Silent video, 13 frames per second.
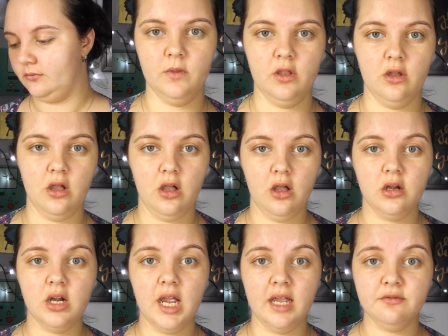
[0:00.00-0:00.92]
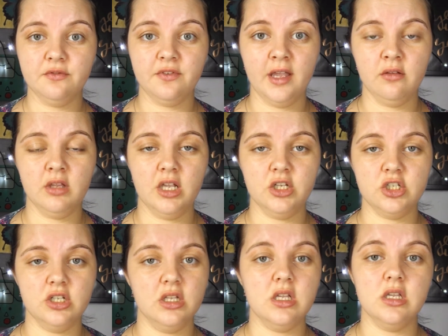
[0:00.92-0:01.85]
Alright, foundation
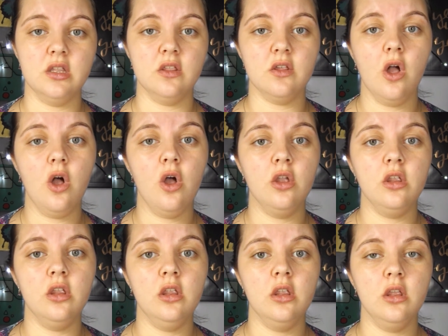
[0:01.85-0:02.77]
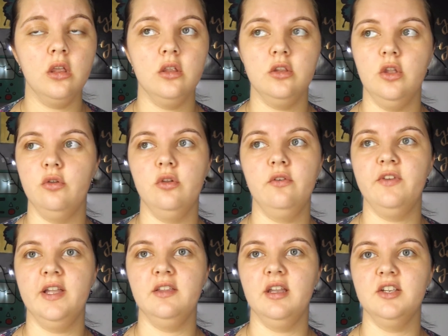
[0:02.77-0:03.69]
is on. No, not
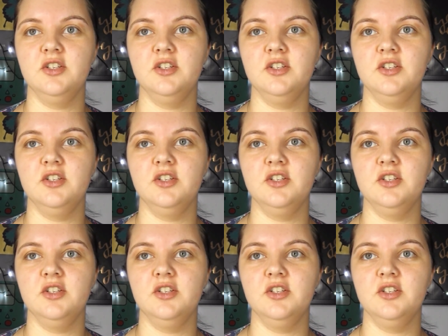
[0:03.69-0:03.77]
foundation.